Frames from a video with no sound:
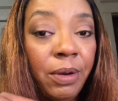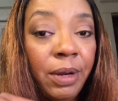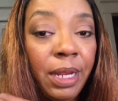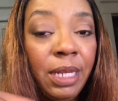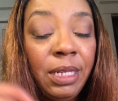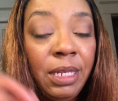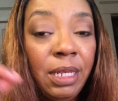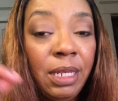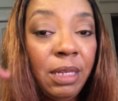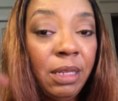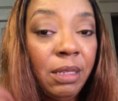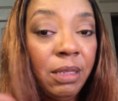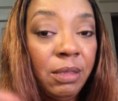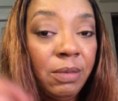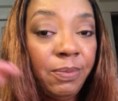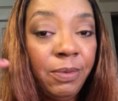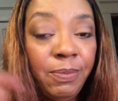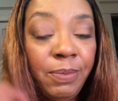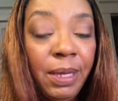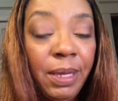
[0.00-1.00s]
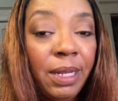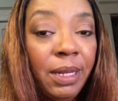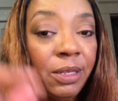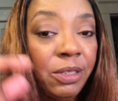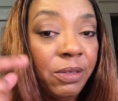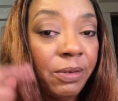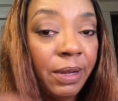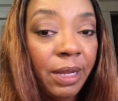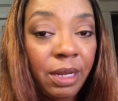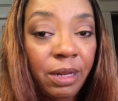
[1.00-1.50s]
It didn't
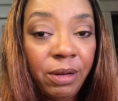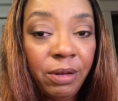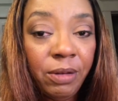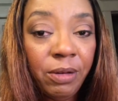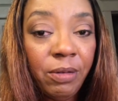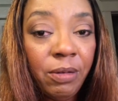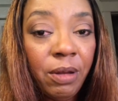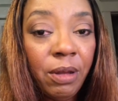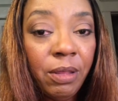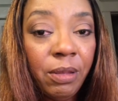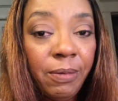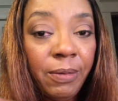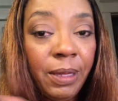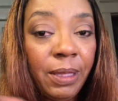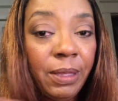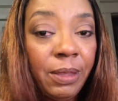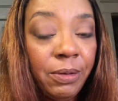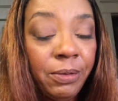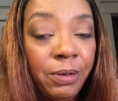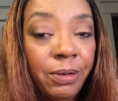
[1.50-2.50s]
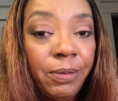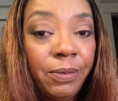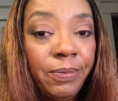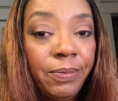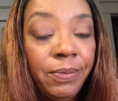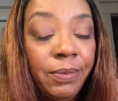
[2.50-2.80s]
penetrate it or go all the way through.